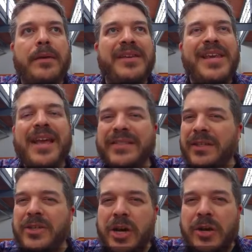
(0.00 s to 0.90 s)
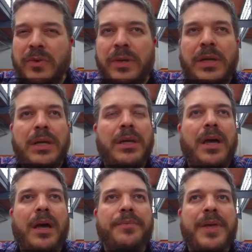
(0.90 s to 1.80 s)
Yes and no.
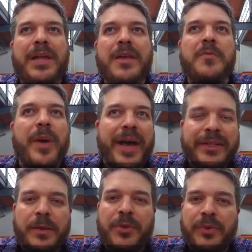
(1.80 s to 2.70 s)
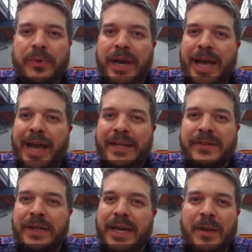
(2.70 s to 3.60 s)
It is possible to run ads
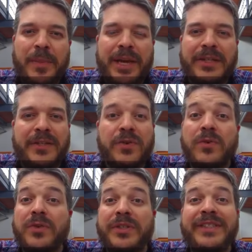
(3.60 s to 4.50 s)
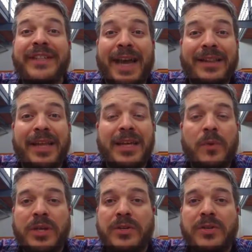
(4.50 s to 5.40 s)
on AMP pages. Google does not like it
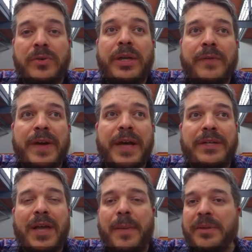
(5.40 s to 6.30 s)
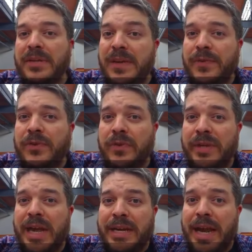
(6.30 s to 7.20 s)
when you do it. In fact, I believe you do
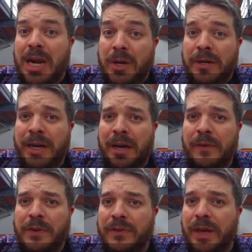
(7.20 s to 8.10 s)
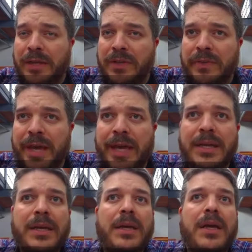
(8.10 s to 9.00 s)
get an error now if you try and do that.
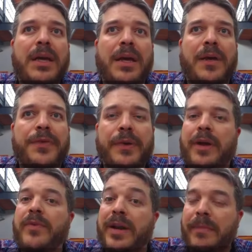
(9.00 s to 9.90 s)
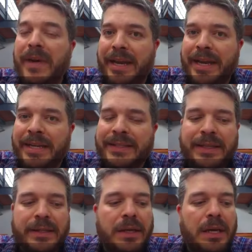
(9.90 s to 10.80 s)
So I'd recommend against
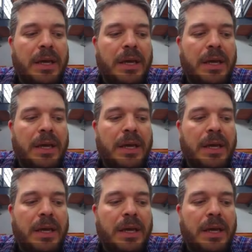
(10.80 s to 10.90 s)
it.